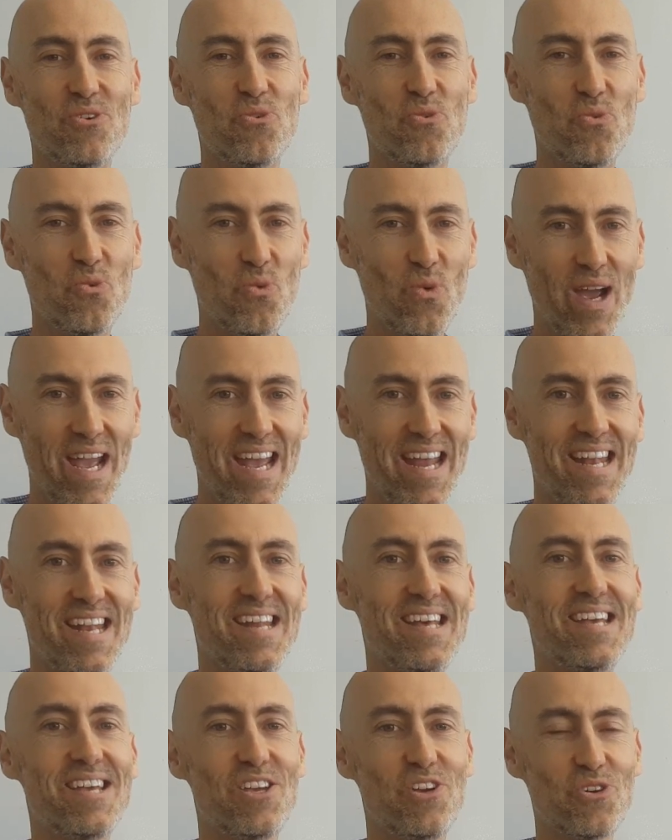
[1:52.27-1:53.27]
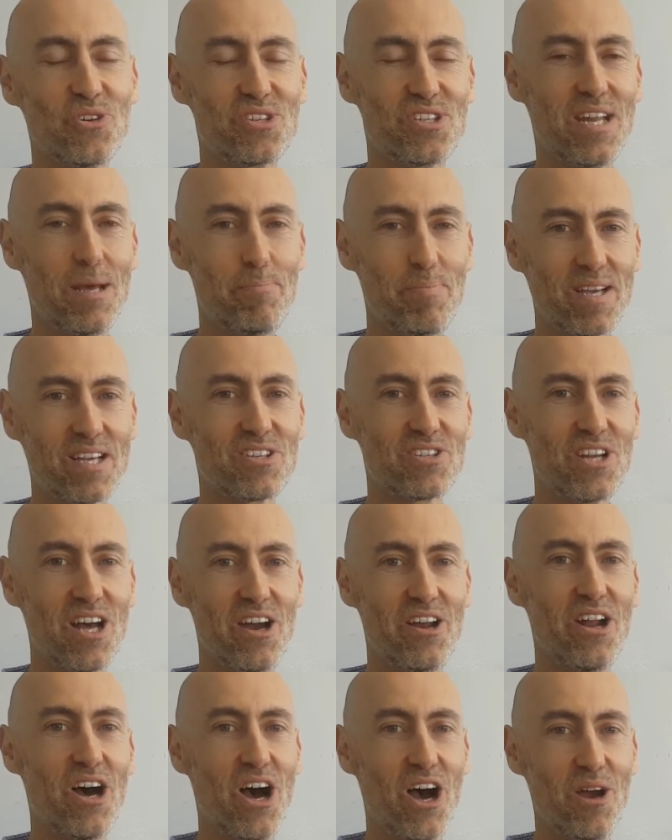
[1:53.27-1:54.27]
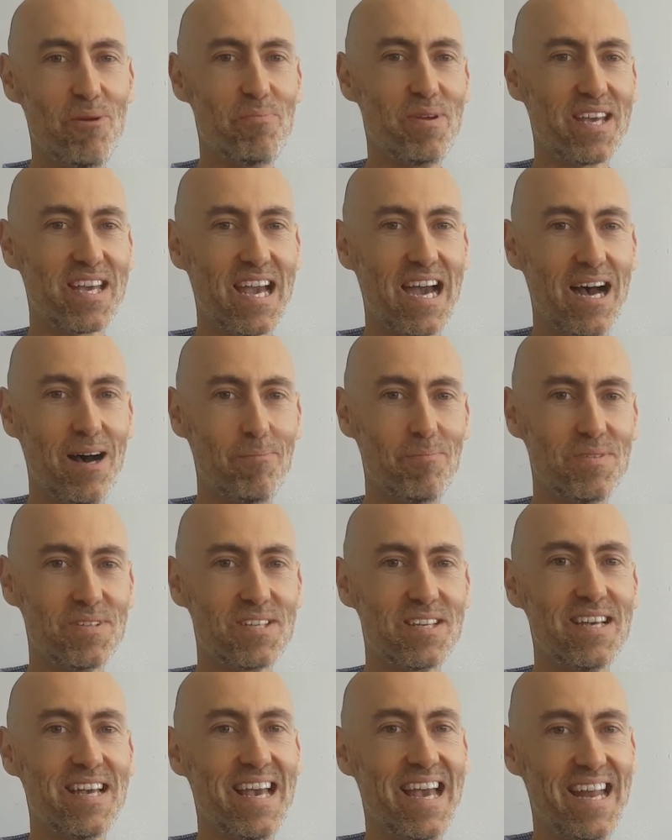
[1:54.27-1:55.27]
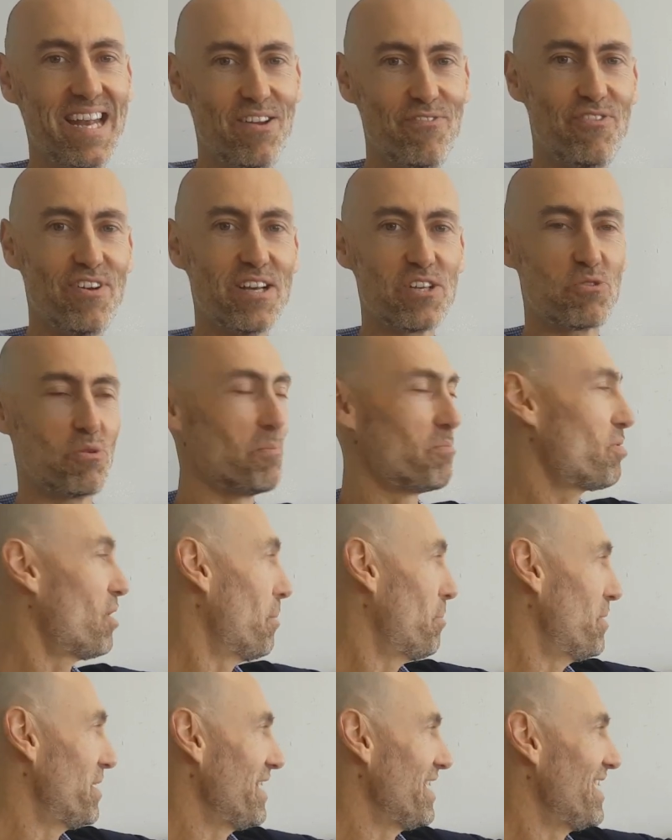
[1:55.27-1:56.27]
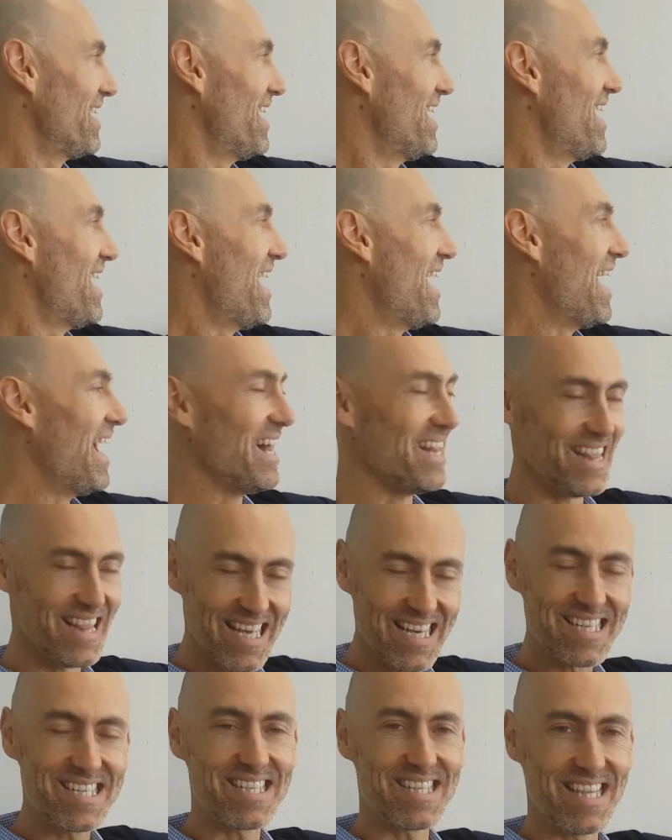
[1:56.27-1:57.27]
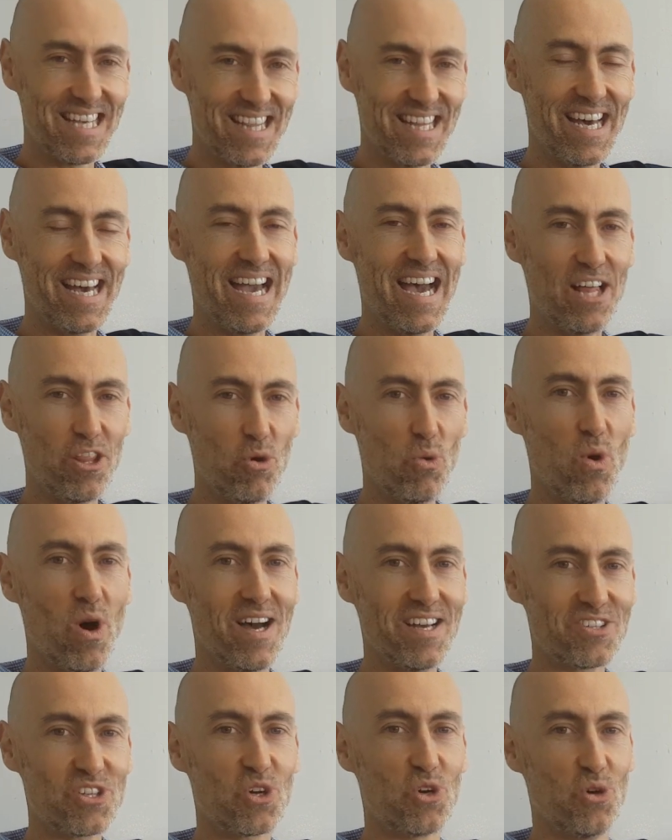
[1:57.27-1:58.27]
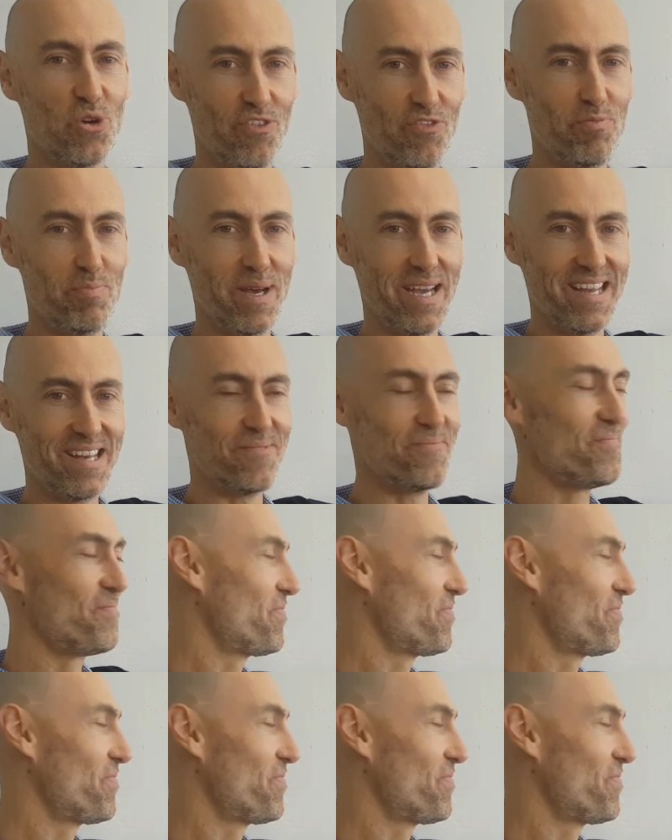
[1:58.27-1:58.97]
when your stepping stone home becomes an investment property are less than they otherwise could have been.